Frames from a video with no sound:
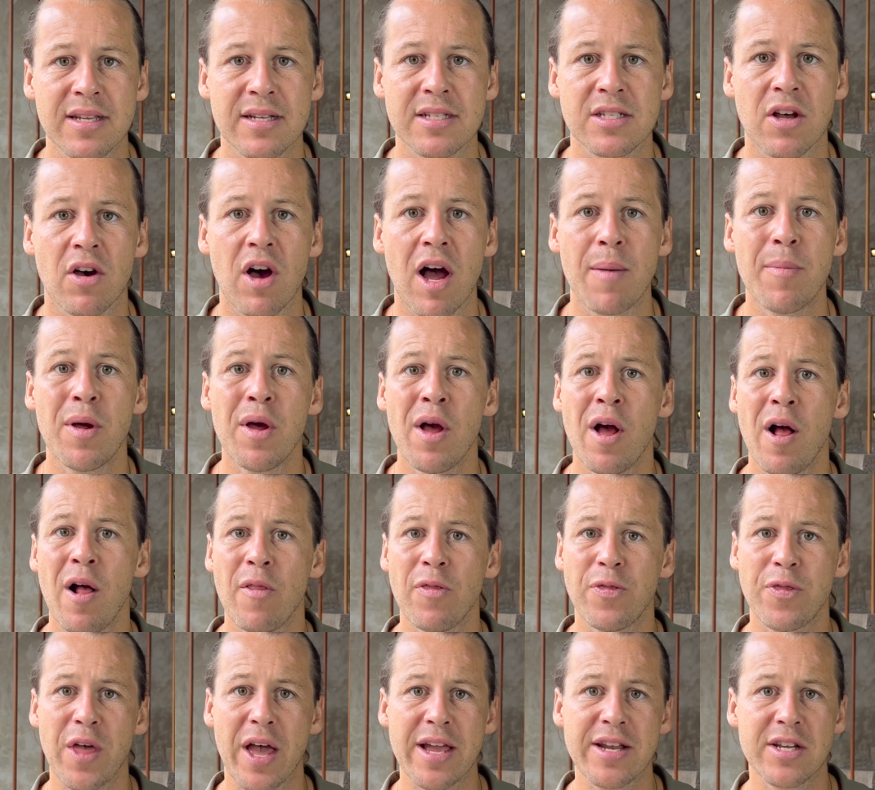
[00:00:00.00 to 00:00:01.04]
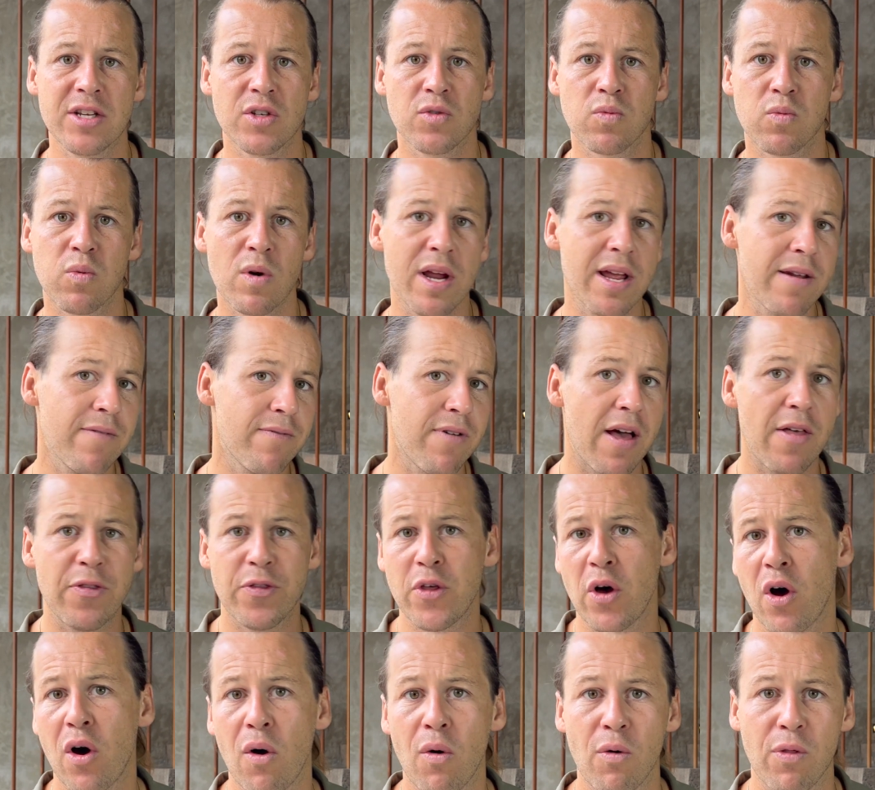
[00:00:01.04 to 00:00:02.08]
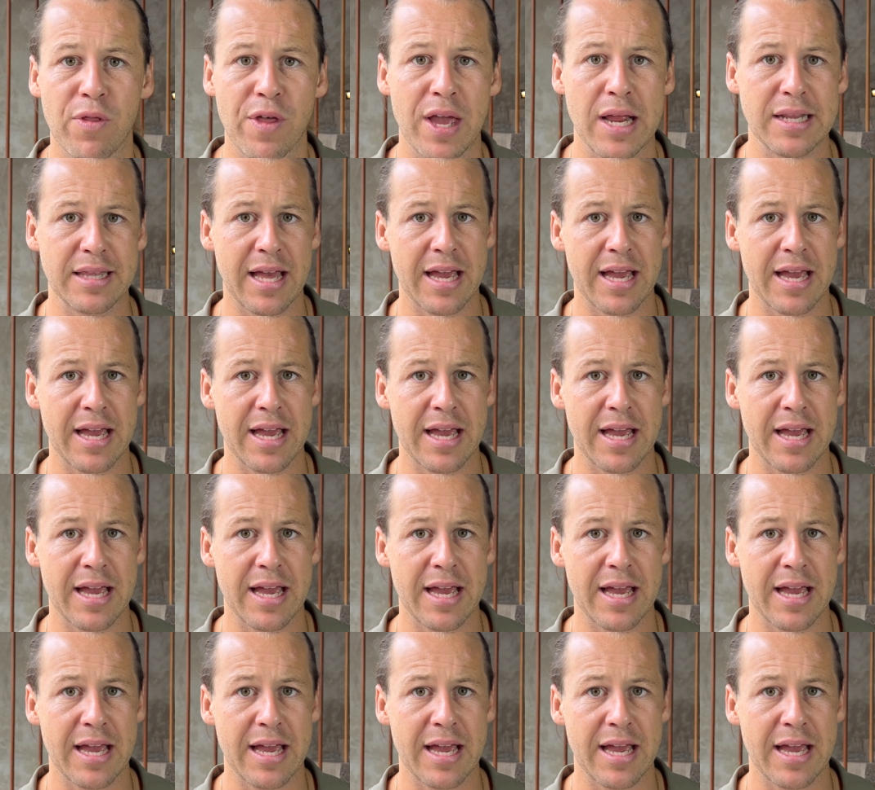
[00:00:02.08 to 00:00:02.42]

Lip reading: at a time, they just reinvent the whole thing.